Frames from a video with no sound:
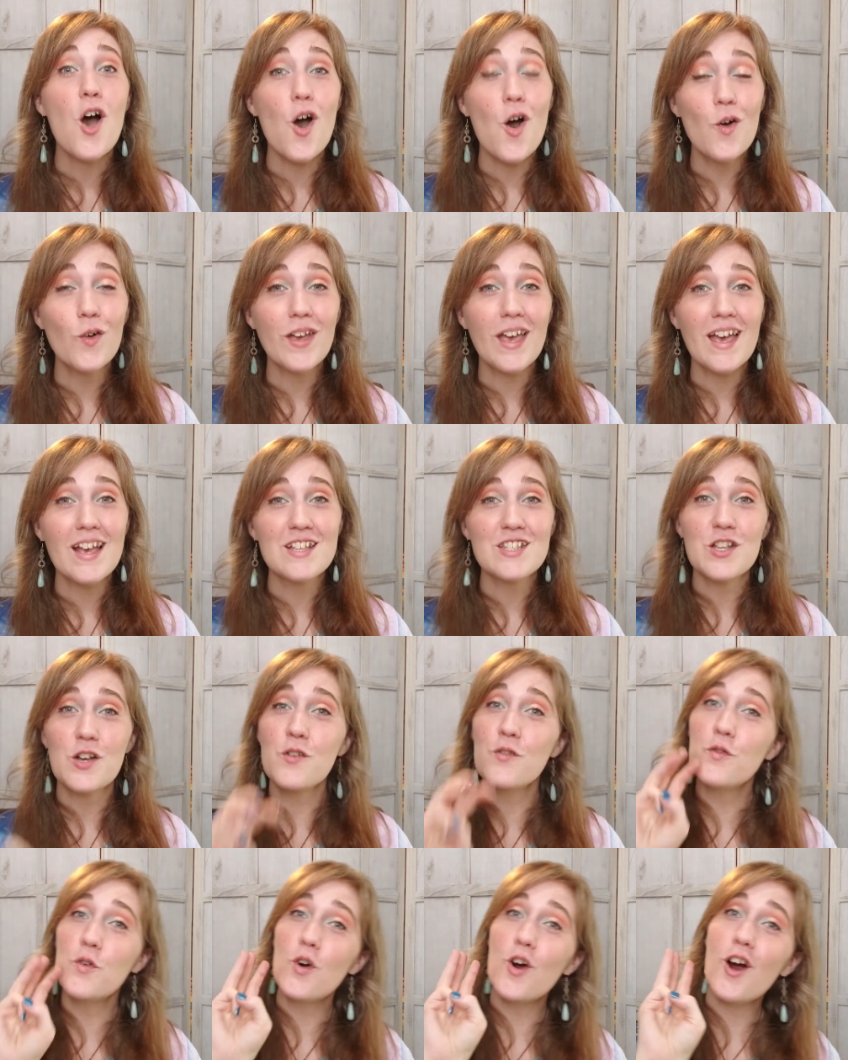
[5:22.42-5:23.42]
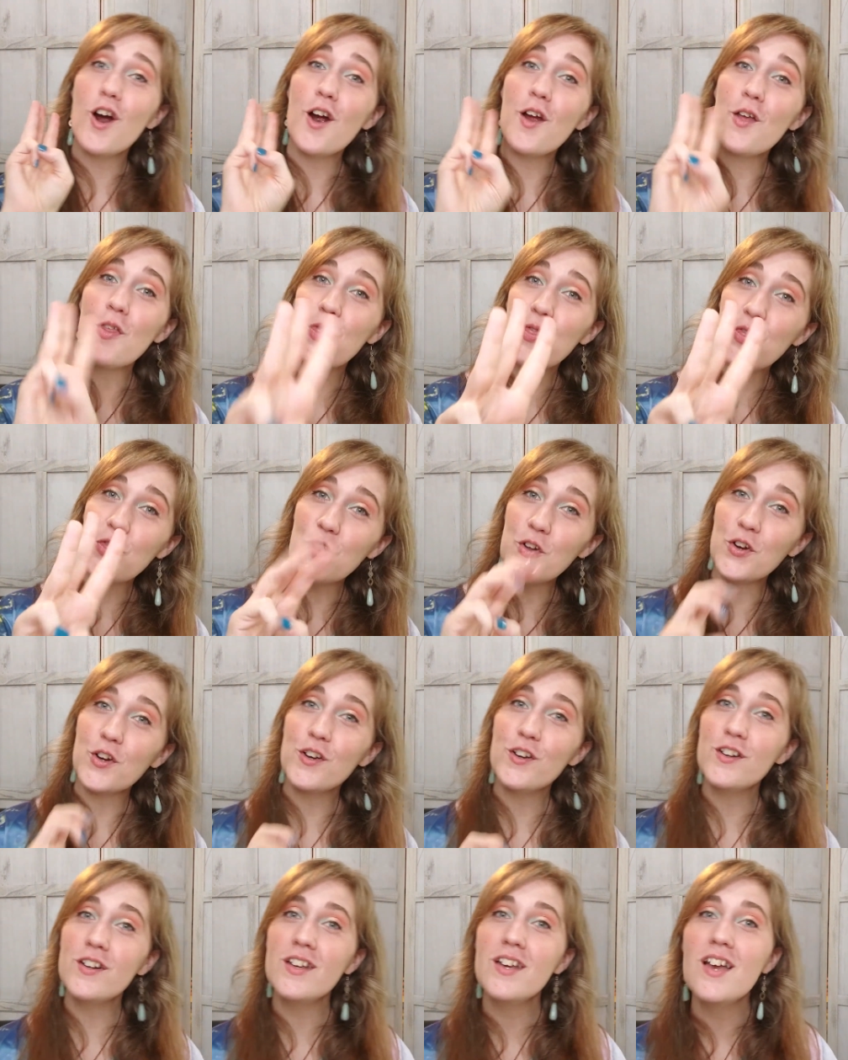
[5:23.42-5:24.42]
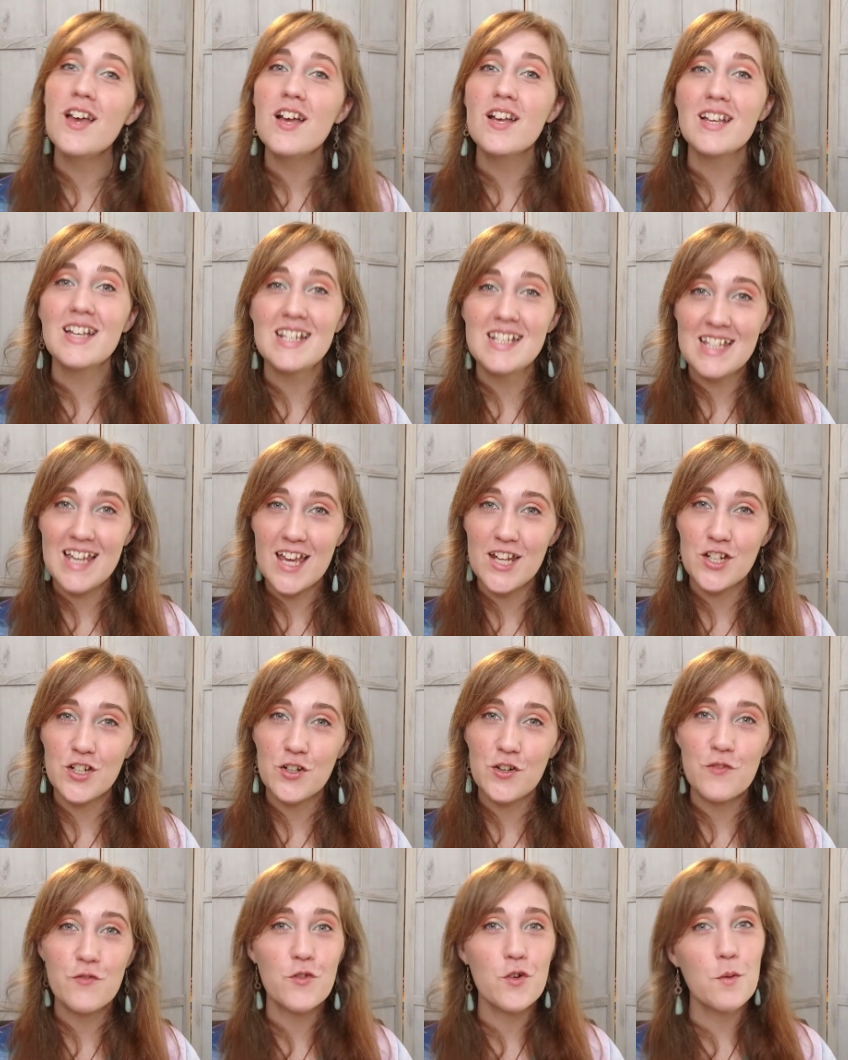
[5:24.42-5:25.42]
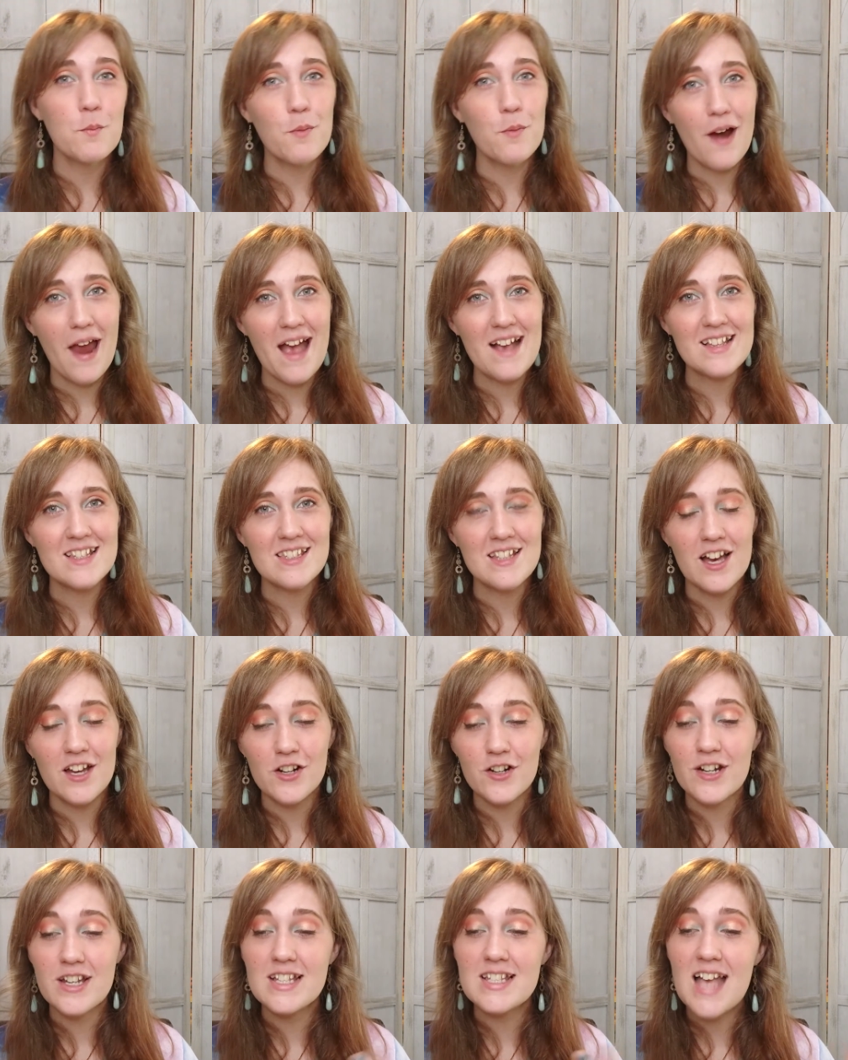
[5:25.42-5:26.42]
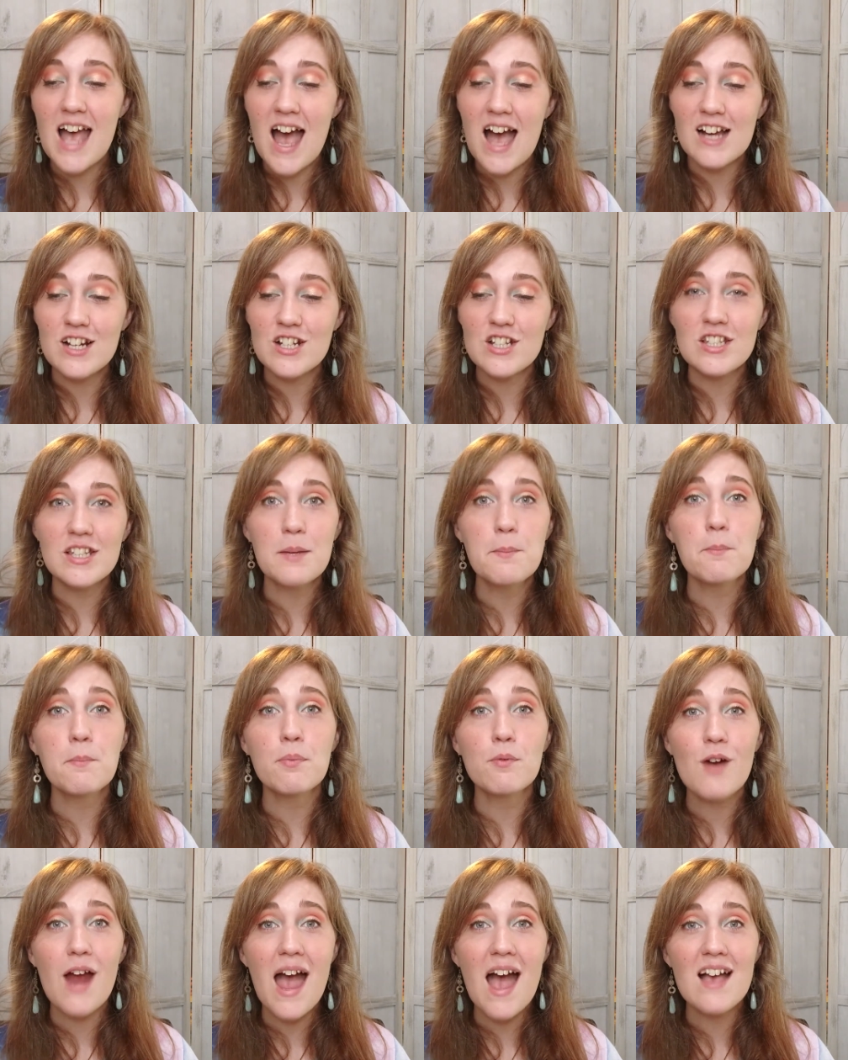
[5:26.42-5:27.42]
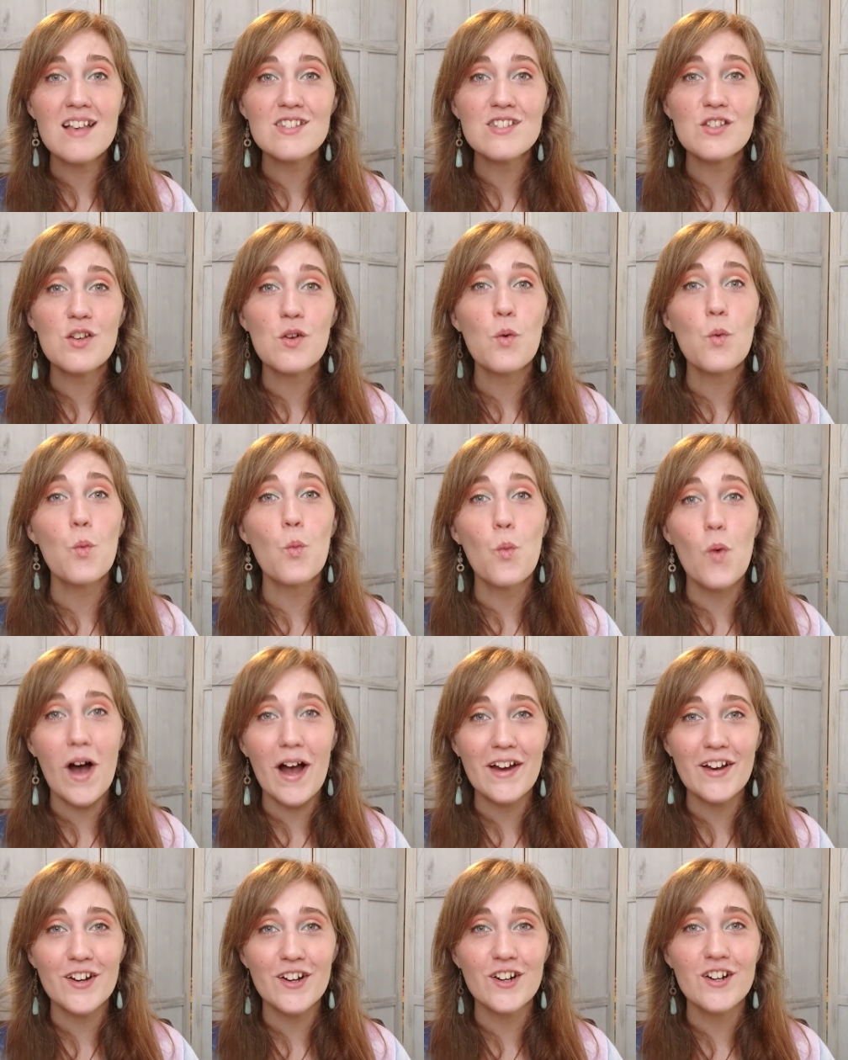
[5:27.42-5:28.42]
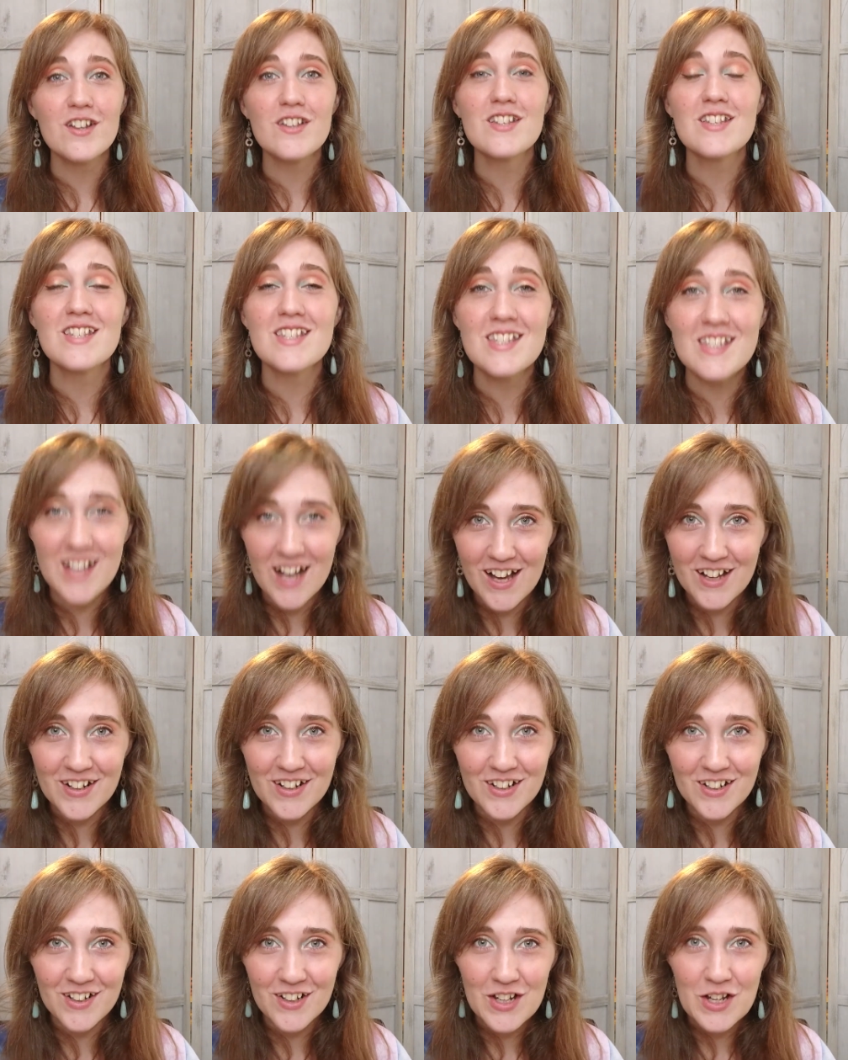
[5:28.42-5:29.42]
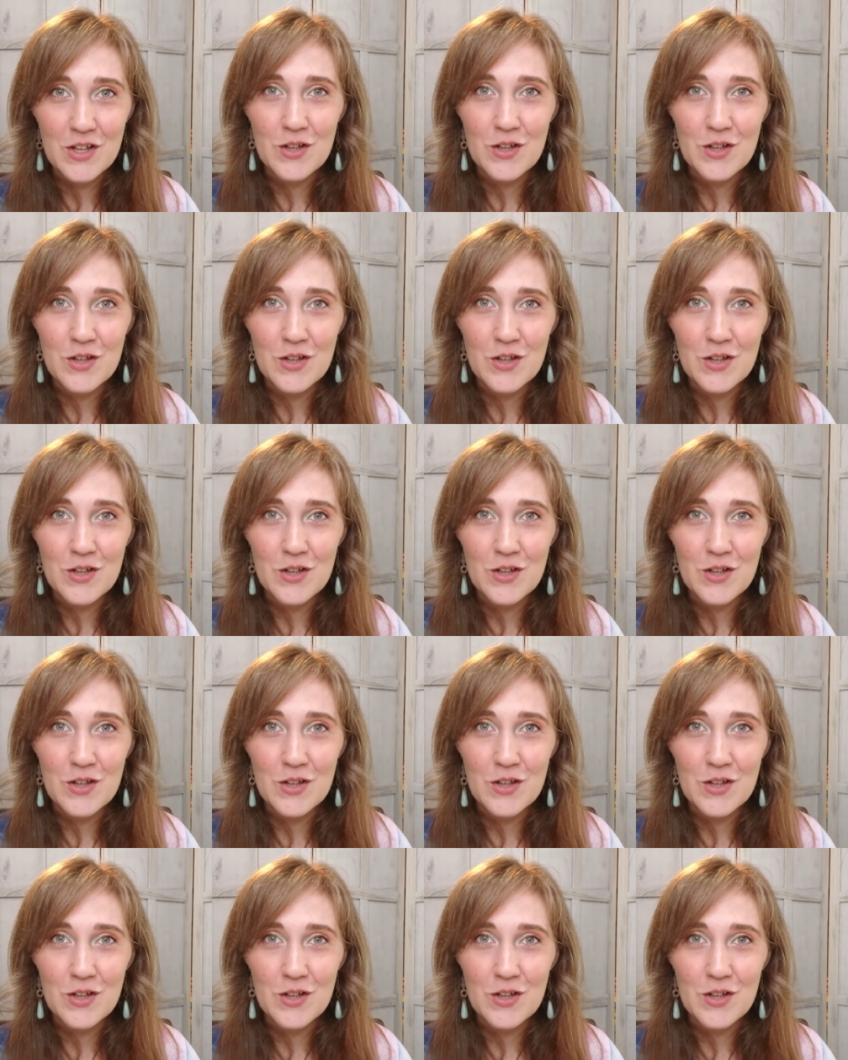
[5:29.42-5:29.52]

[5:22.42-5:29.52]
Okay, so for our third contender for brass solder is actually brass wire solder.